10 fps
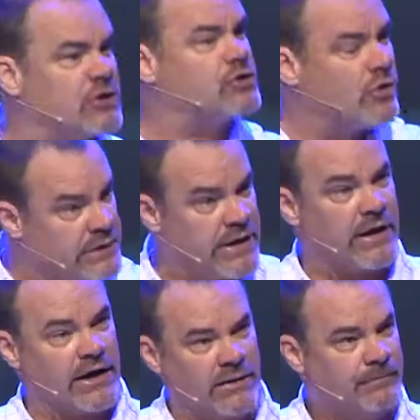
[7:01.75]
be
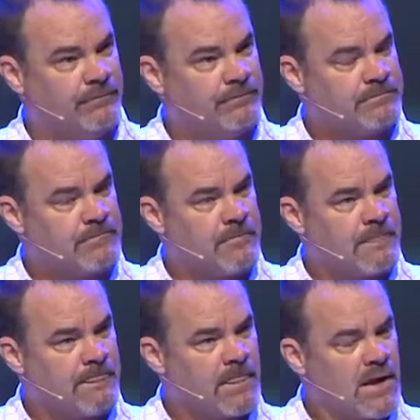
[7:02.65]
extraordinary?
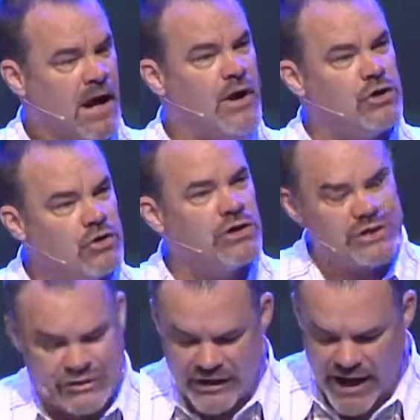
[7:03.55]
Are you
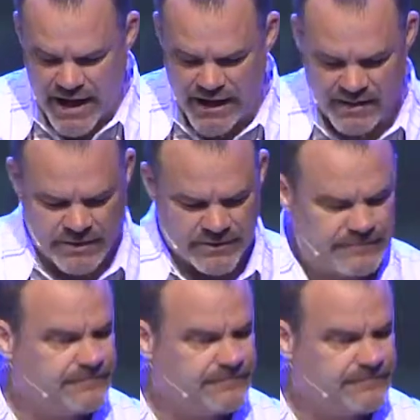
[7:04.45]
going to say,